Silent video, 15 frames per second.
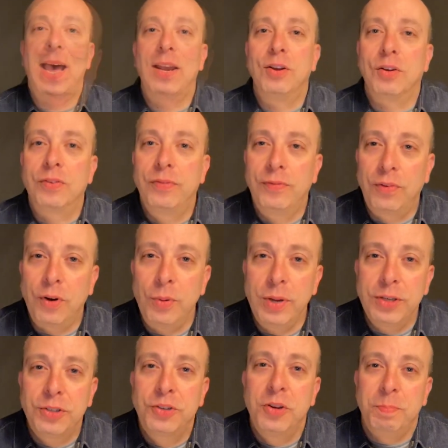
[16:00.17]
look
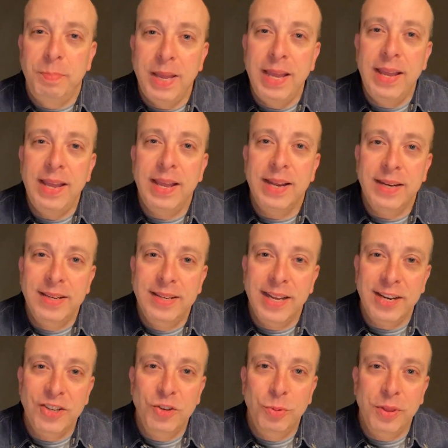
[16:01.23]
forward to being in
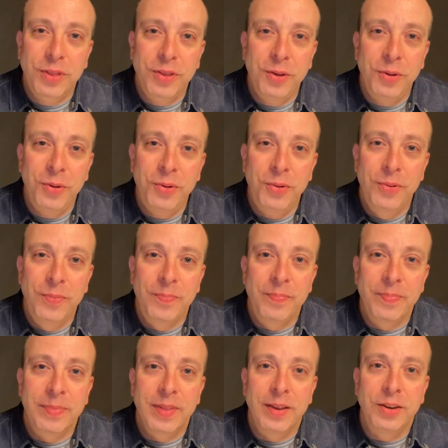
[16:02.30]
touch with you
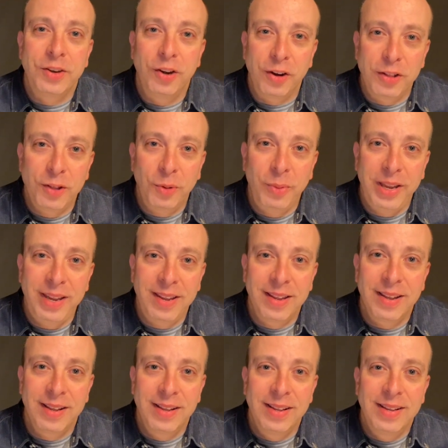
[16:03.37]
during the
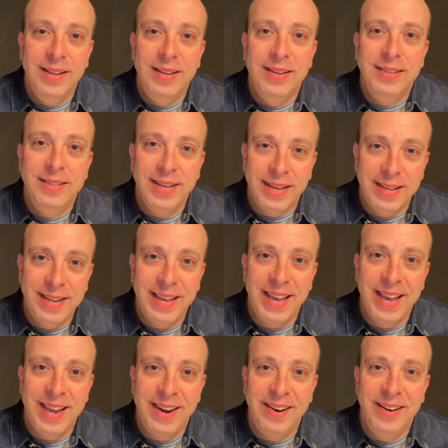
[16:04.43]
week. Take
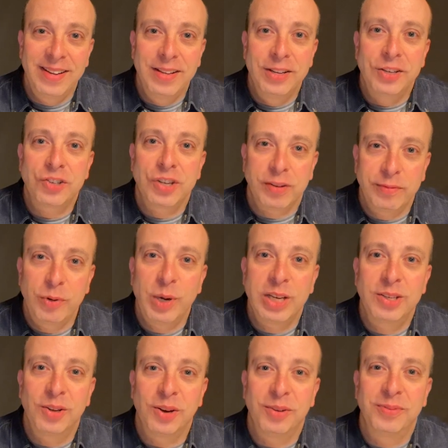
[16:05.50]
care. Shavua
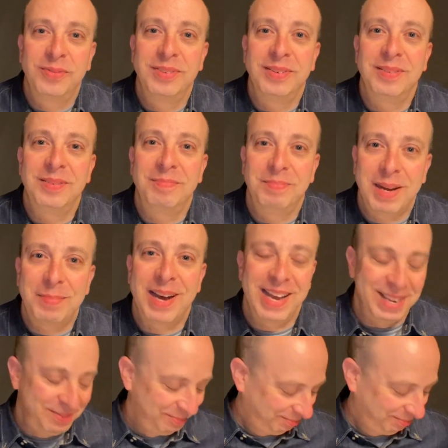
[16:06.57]
Tov. Bye-bye.